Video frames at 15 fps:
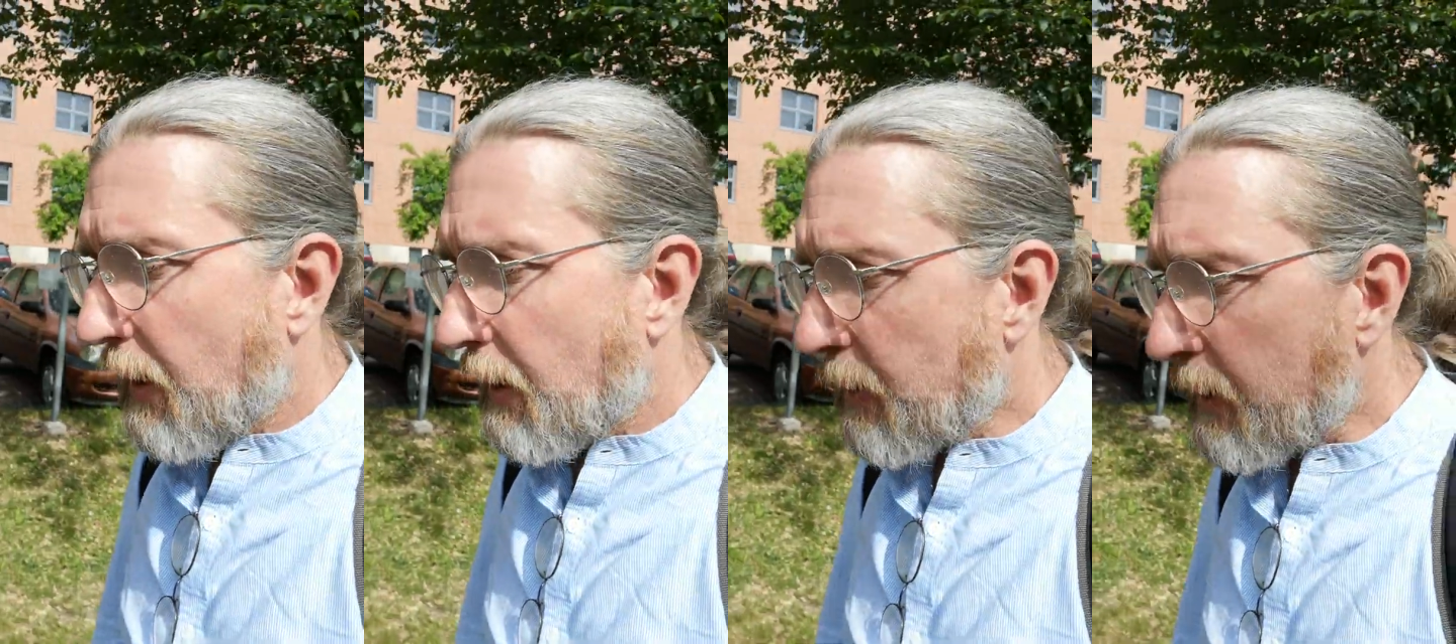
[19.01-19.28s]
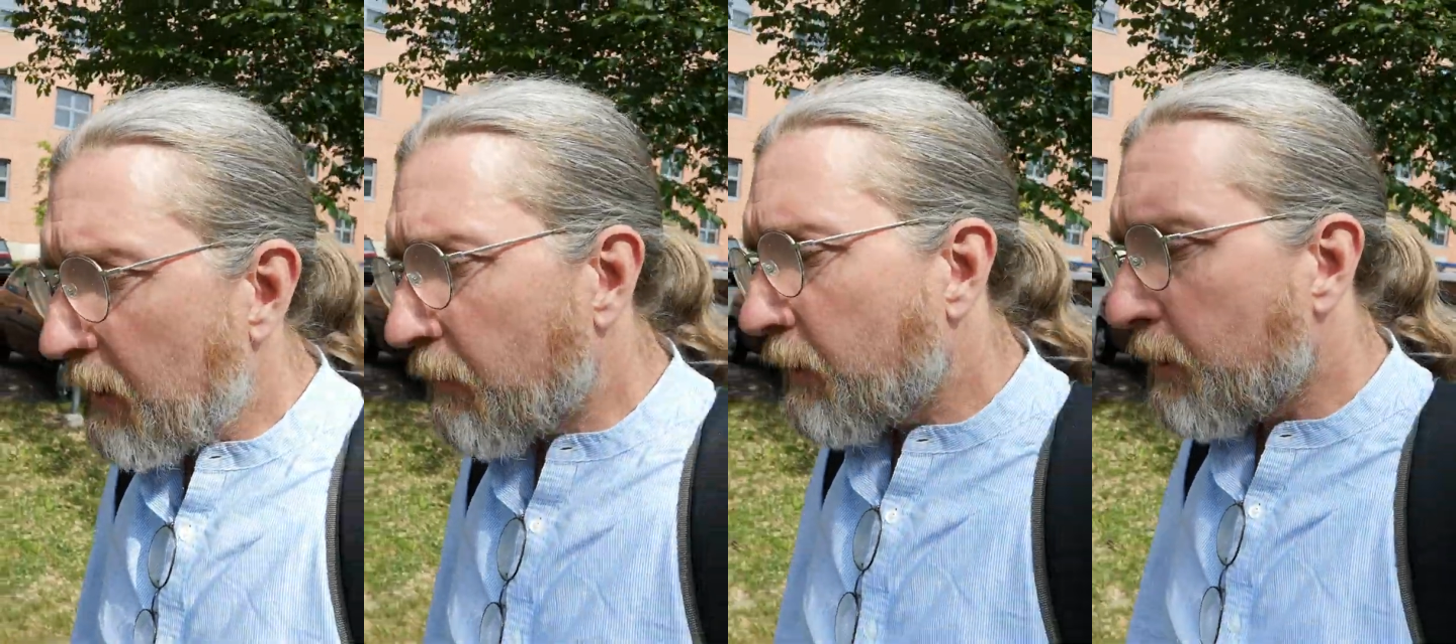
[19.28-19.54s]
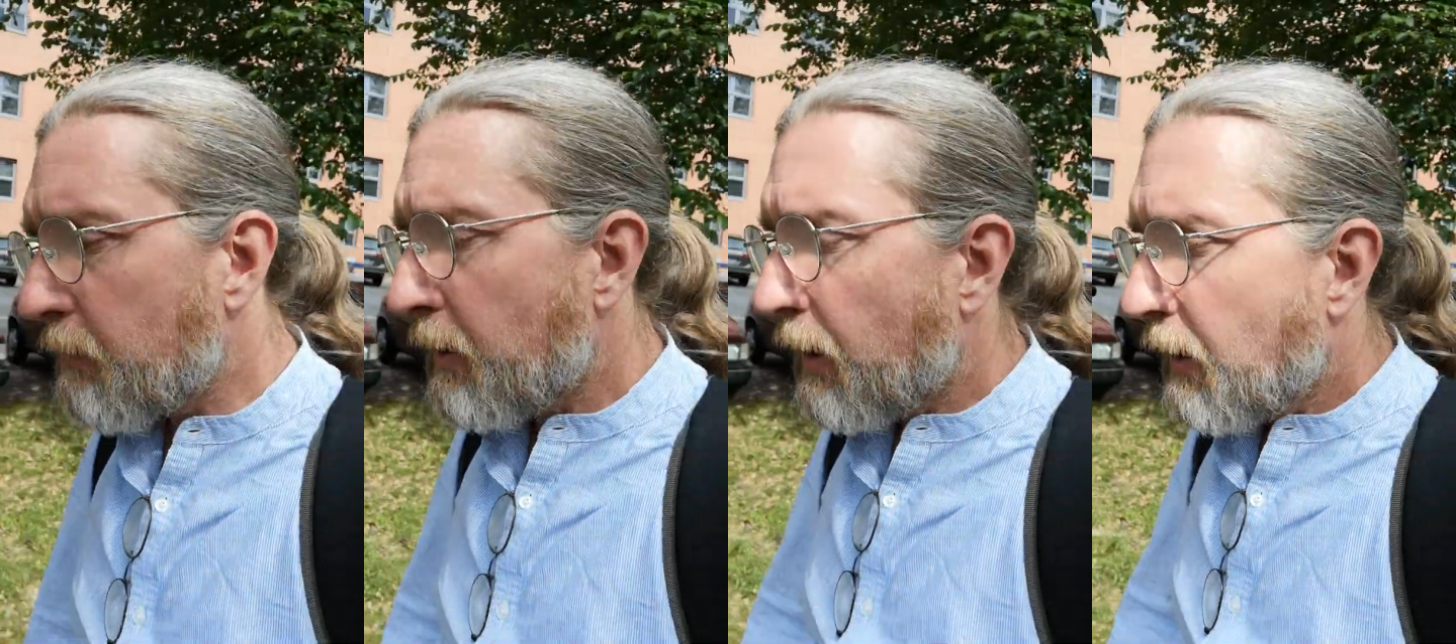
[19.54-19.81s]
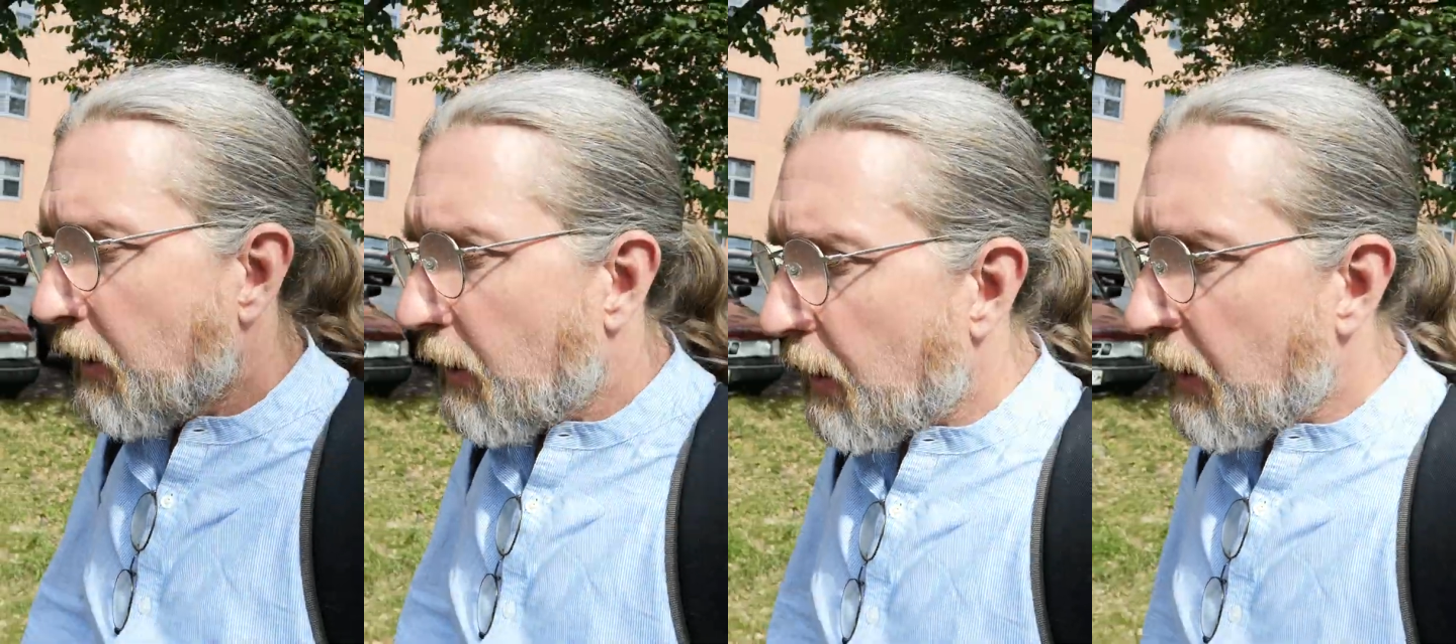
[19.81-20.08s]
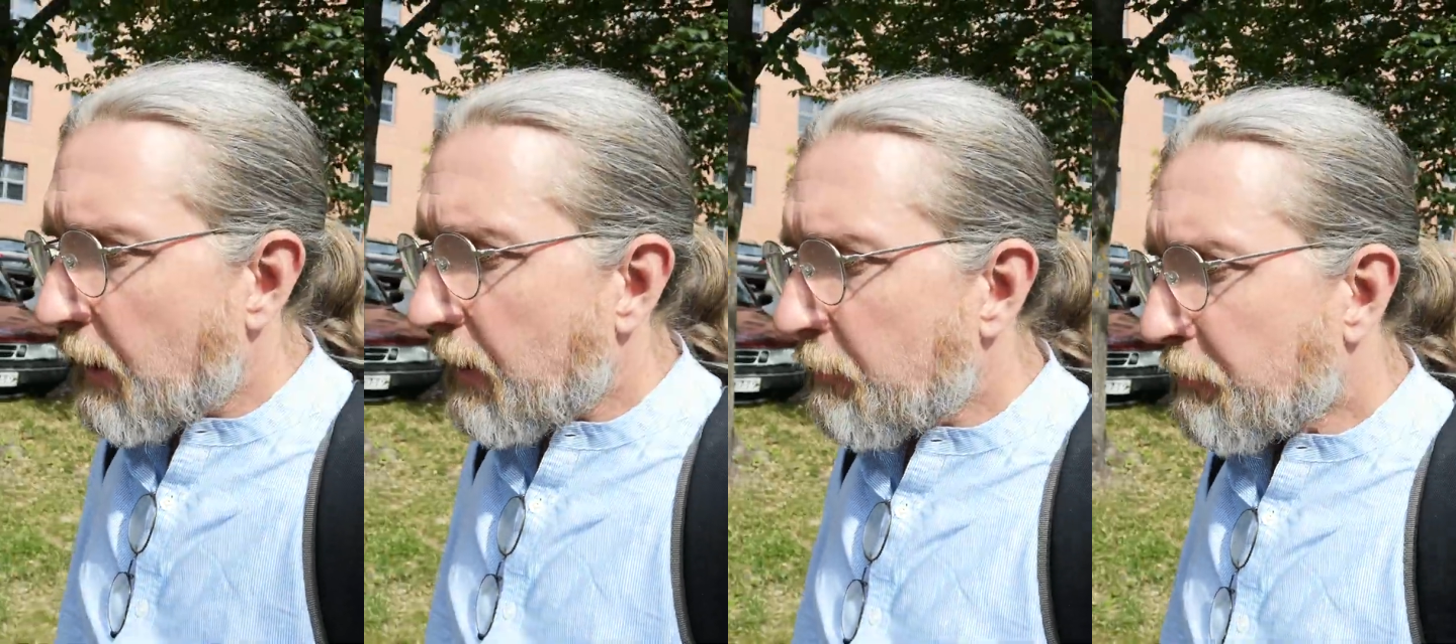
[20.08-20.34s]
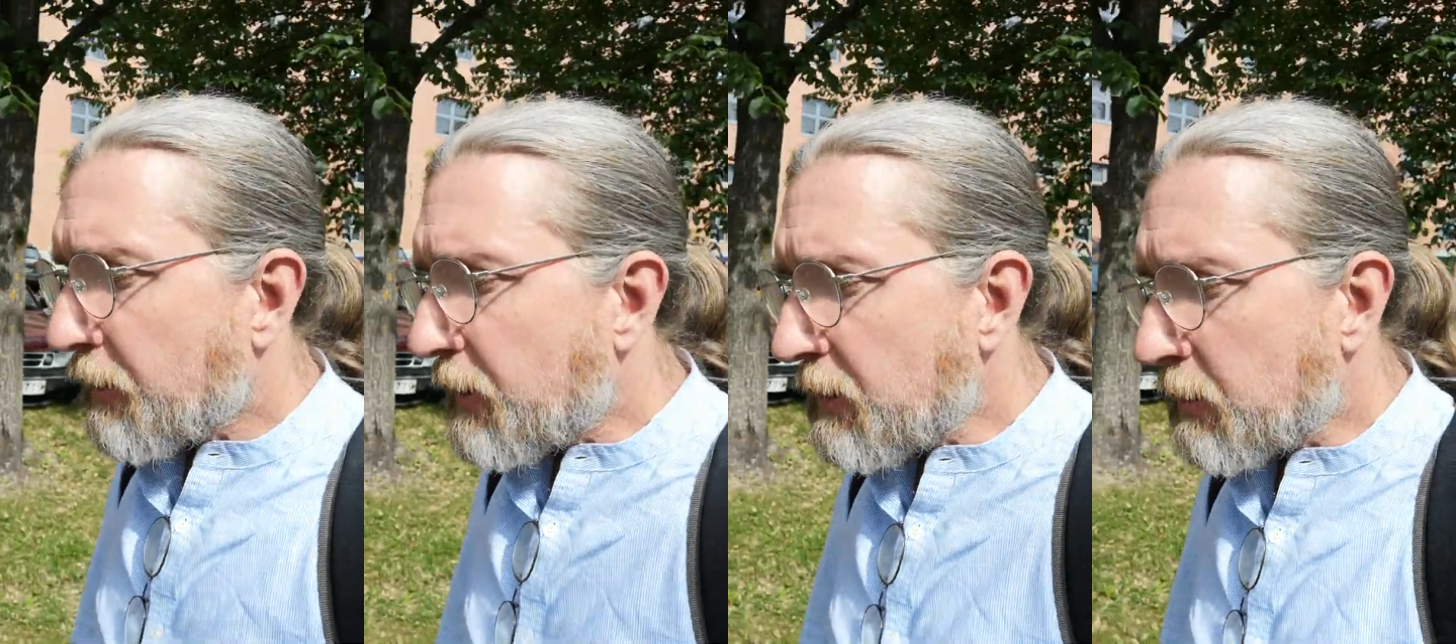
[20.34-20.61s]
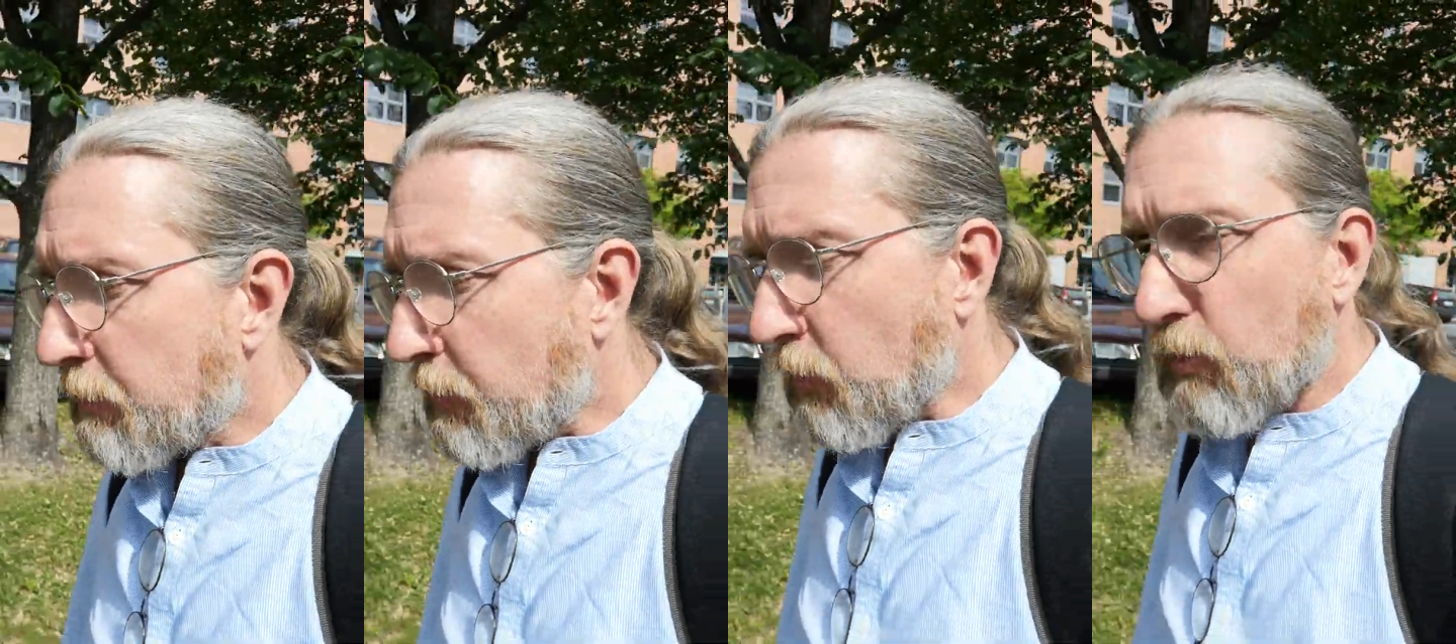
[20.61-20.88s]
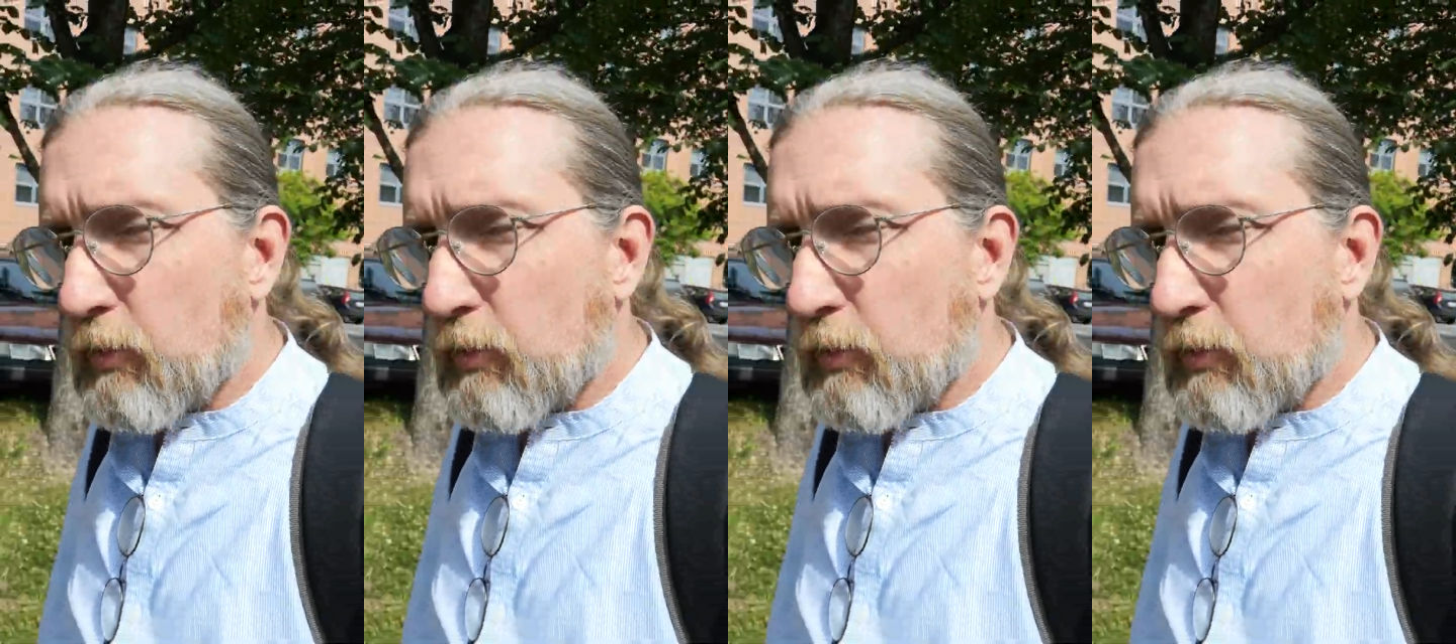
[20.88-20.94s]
Ethereum in principle